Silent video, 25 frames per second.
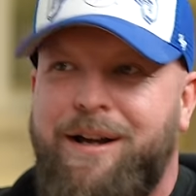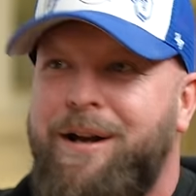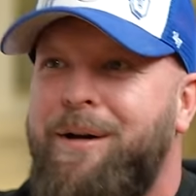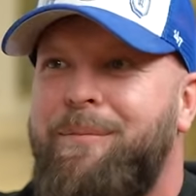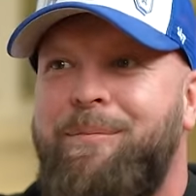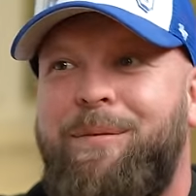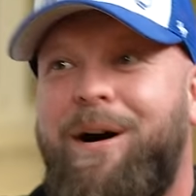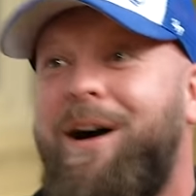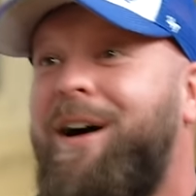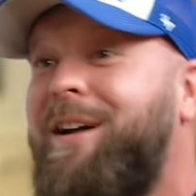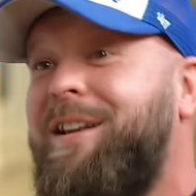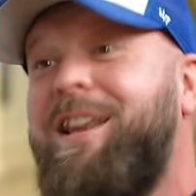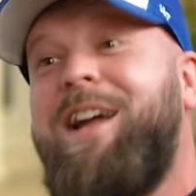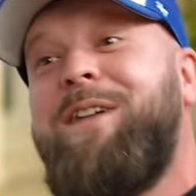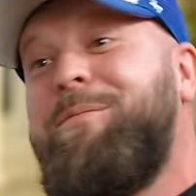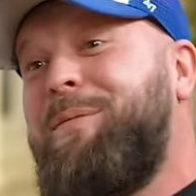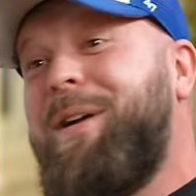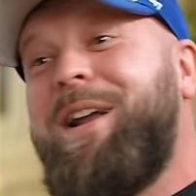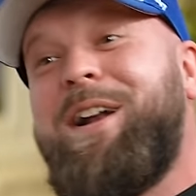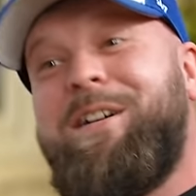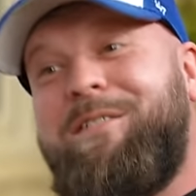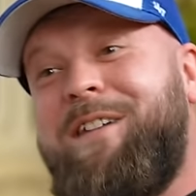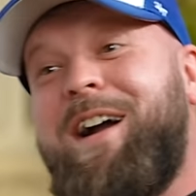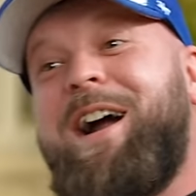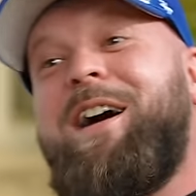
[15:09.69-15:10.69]
But they've
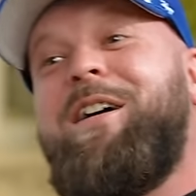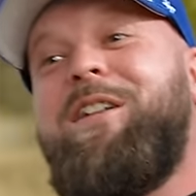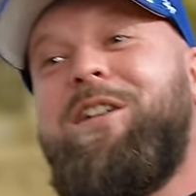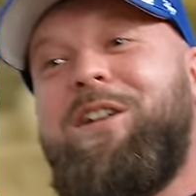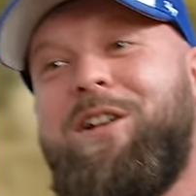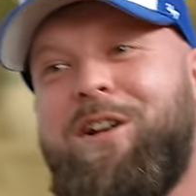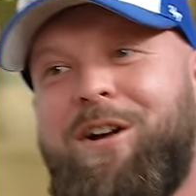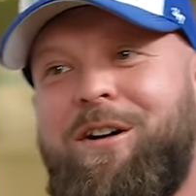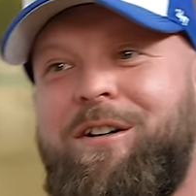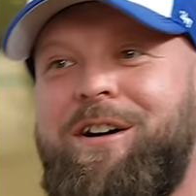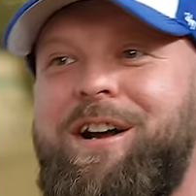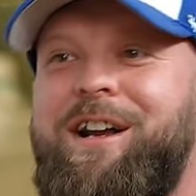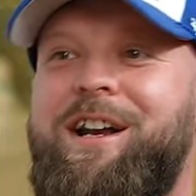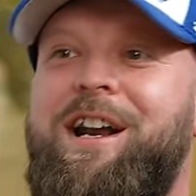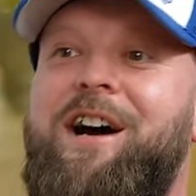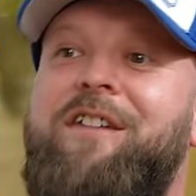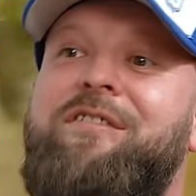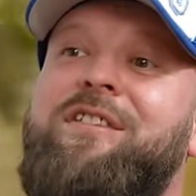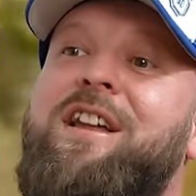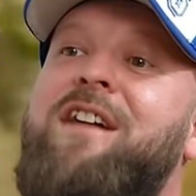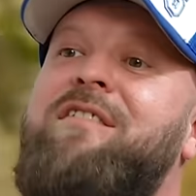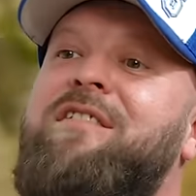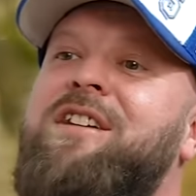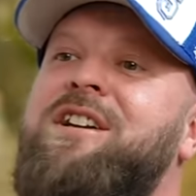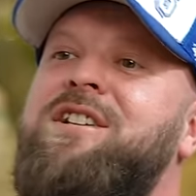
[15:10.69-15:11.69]
been around long enough.
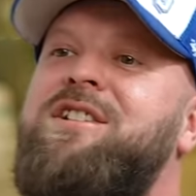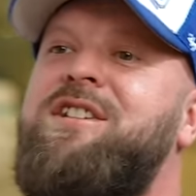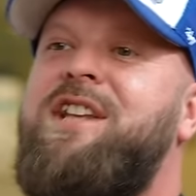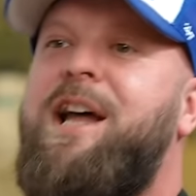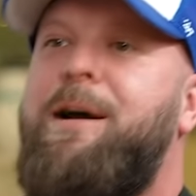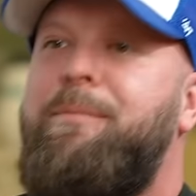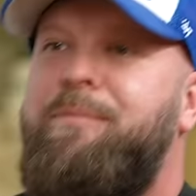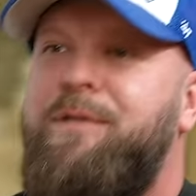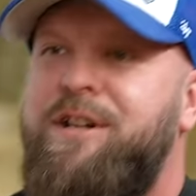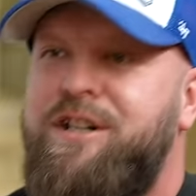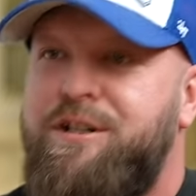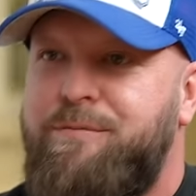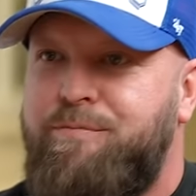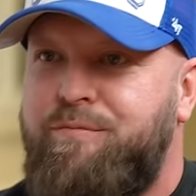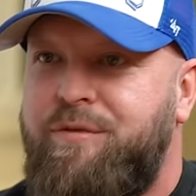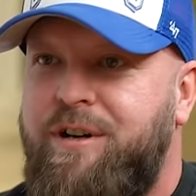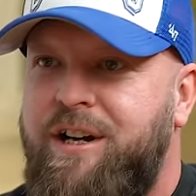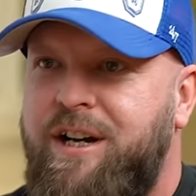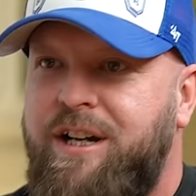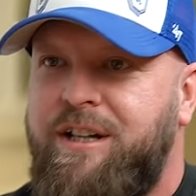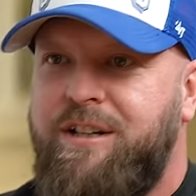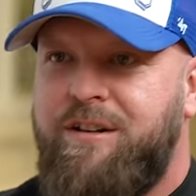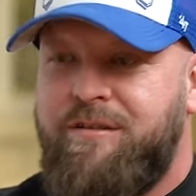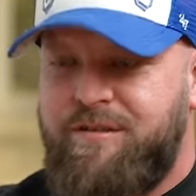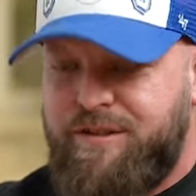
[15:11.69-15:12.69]
They're an established
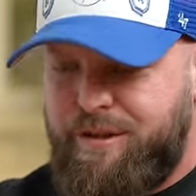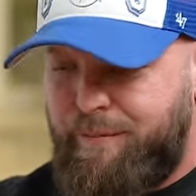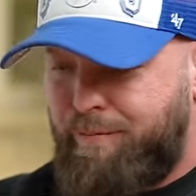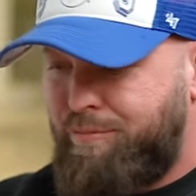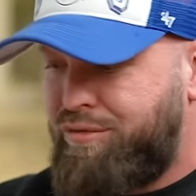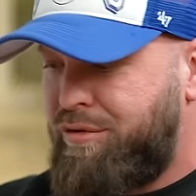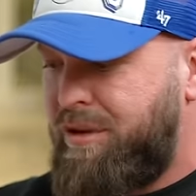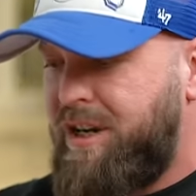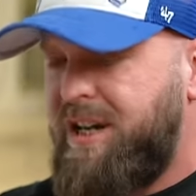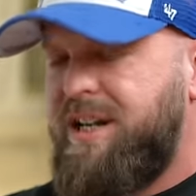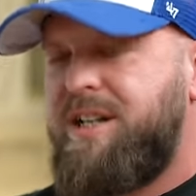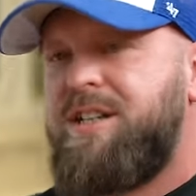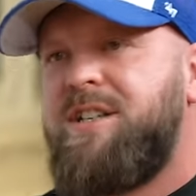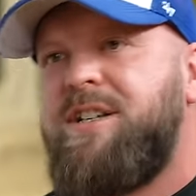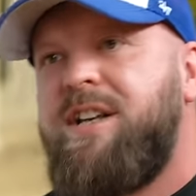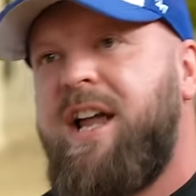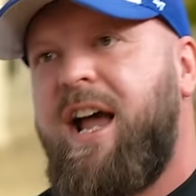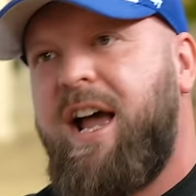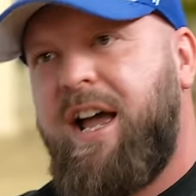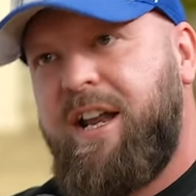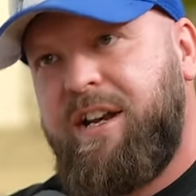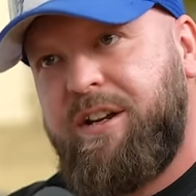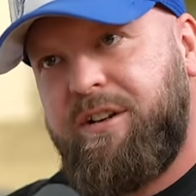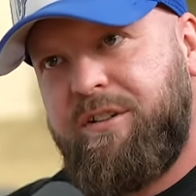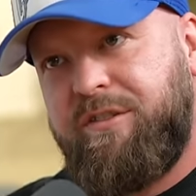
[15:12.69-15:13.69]
breed. There is a breed
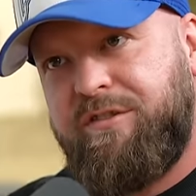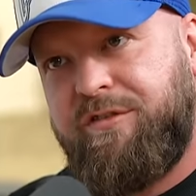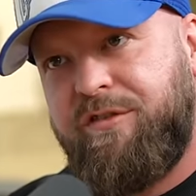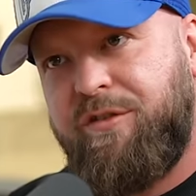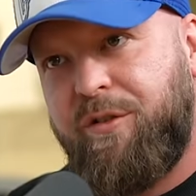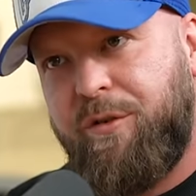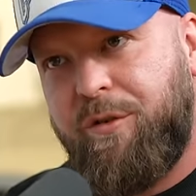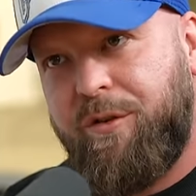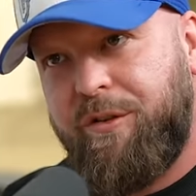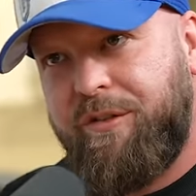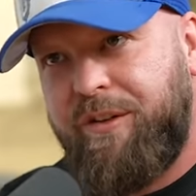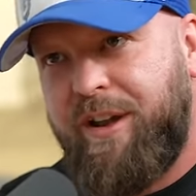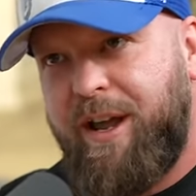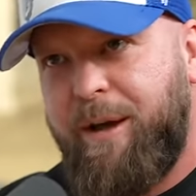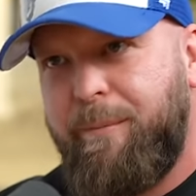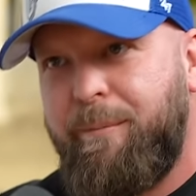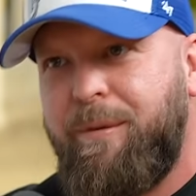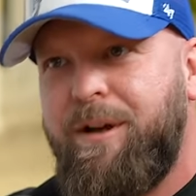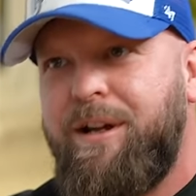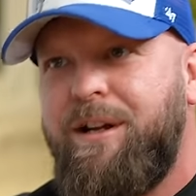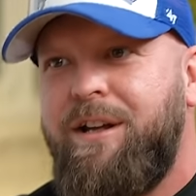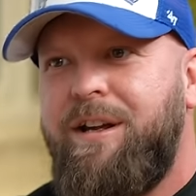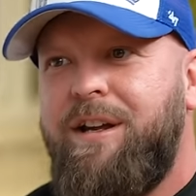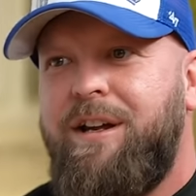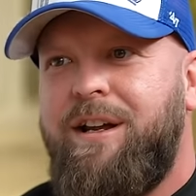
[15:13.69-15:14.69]
standard for them.
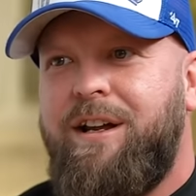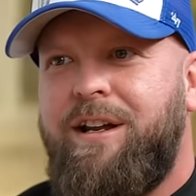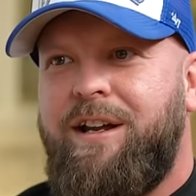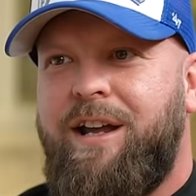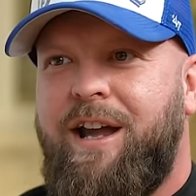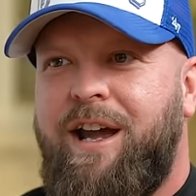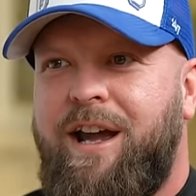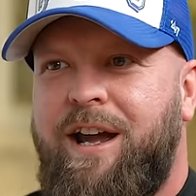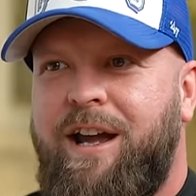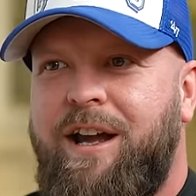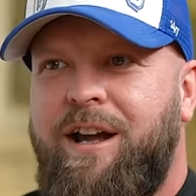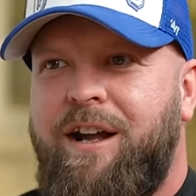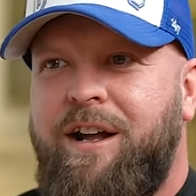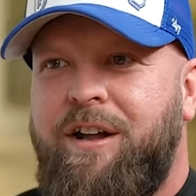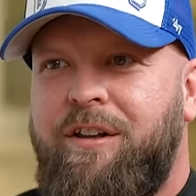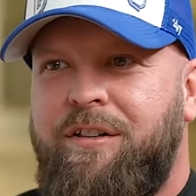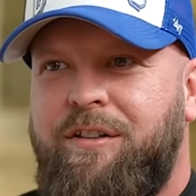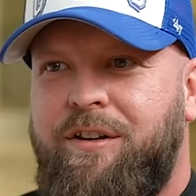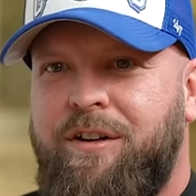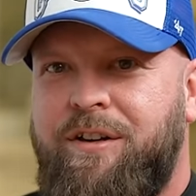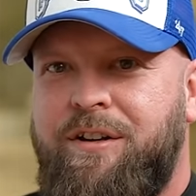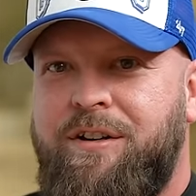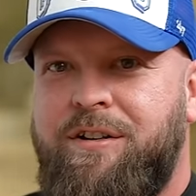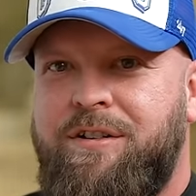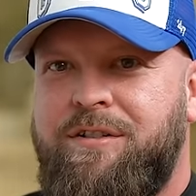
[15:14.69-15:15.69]
Yeah.
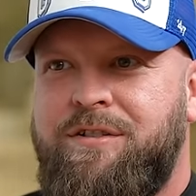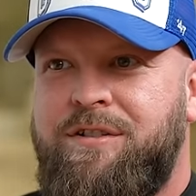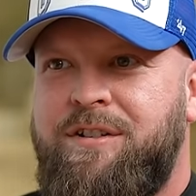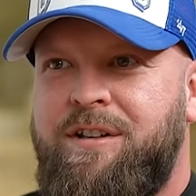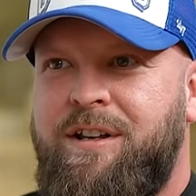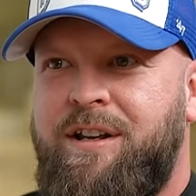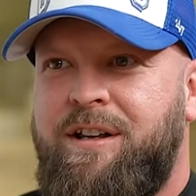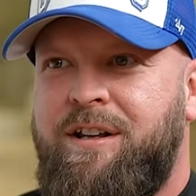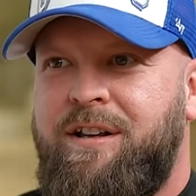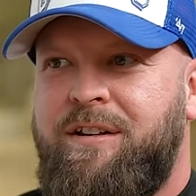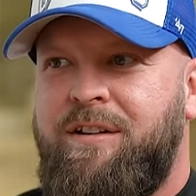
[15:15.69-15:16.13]
There's